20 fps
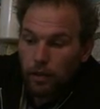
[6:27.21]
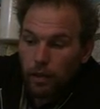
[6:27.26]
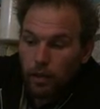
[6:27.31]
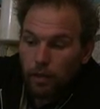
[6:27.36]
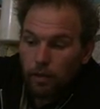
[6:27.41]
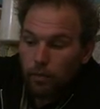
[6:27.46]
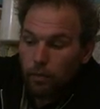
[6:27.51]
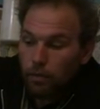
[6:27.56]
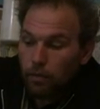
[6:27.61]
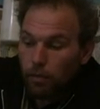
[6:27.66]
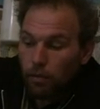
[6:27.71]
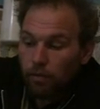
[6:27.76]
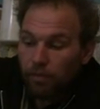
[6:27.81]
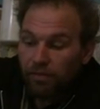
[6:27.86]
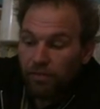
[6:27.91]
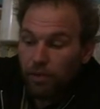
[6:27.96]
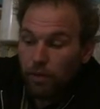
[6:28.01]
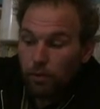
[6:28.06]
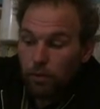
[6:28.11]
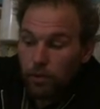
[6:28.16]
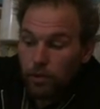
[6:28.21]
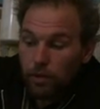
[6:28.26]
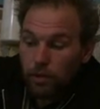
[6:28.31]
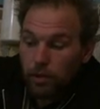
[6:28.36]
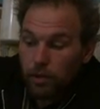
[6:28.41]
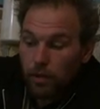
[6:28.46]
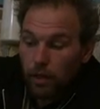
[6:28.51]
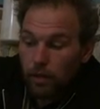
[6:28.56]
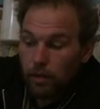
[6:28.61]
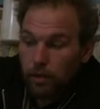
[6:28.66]
he would refuse to
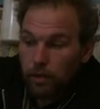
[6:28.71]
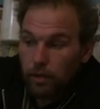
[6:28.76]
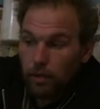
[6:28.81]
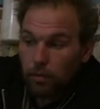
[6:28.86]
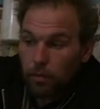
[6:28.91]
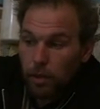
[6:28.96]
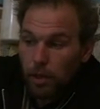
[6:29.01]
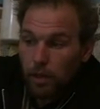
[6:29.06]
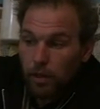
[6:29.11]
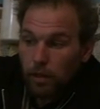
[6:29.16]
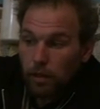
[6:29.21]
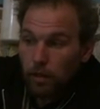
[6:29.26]
sell it to me,